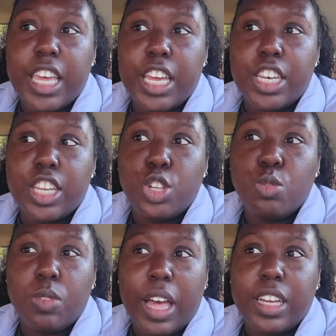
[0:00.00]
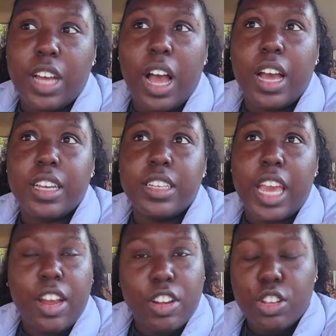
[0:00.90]
then you let God
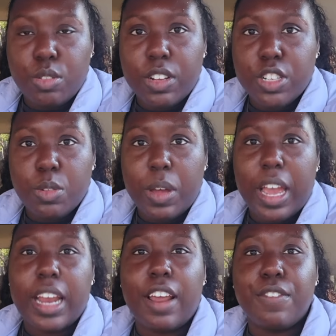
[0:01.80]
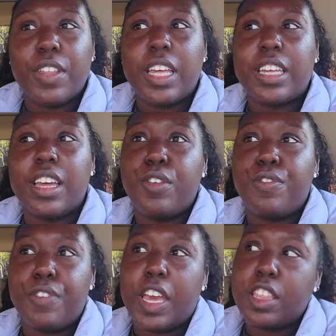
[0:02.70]
carry you the rest of the way. And I feel like the
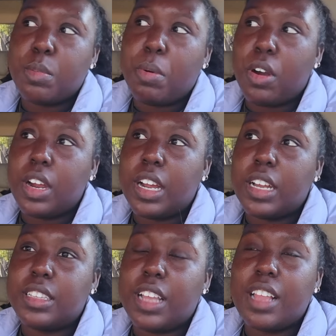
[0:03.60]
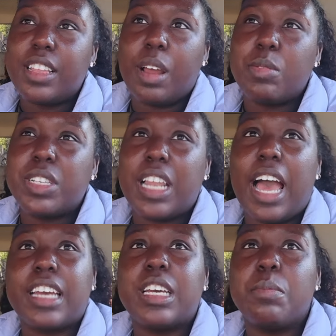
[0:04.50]
faith part, not that I was
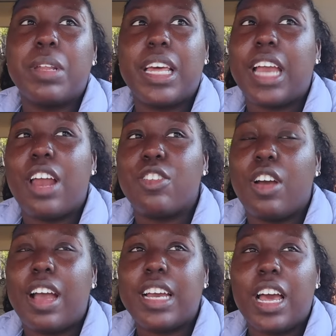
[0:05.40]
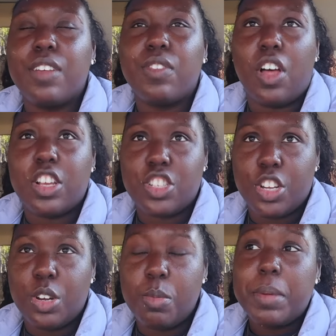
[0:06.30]
lacking, but like, I don't know, I kind of lost
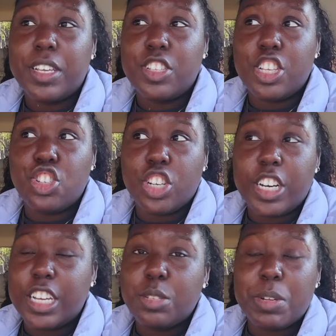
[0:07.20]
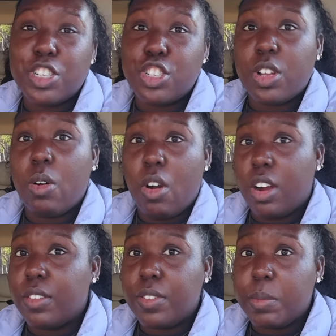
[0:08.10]
hope because this journey has been so
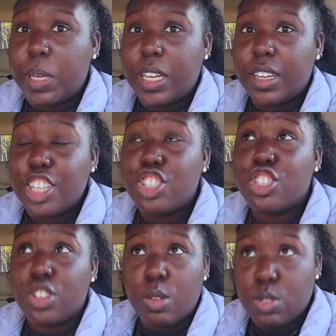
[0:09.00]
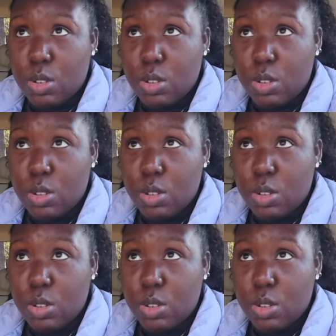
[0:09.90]
hard for me. Like so